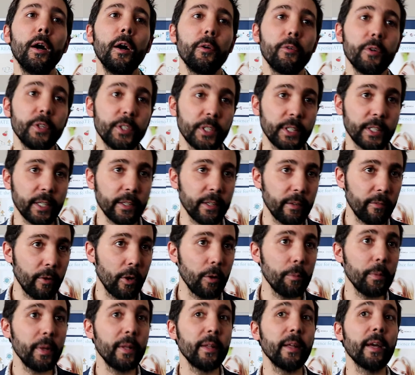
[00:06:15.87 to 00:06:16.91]
research and
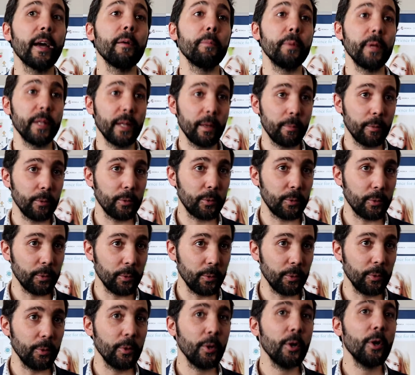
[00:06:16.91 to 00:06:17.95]
development, they have been able
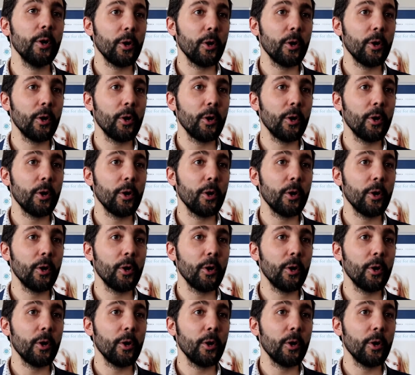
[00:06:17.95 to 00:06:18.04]
to